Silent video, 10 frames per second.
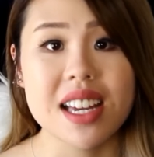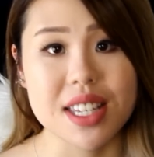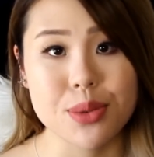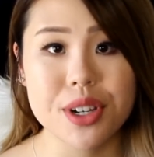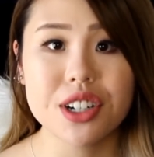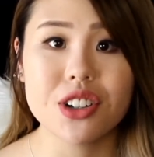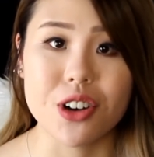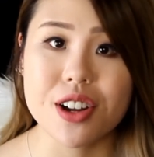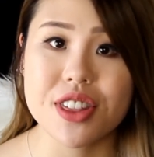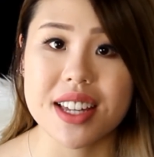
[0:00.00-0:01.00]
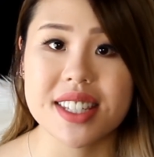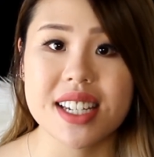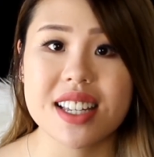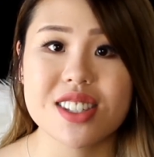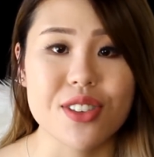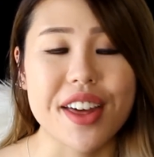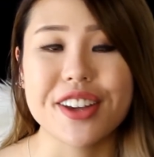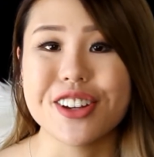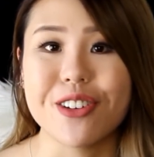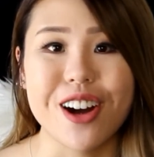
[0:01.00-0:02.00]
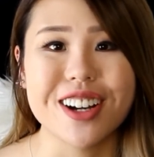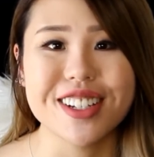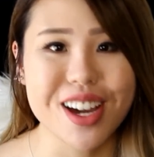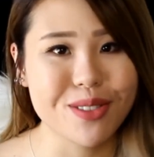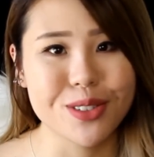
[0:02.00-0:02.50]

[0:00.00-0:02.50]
is real or authentic so that you are never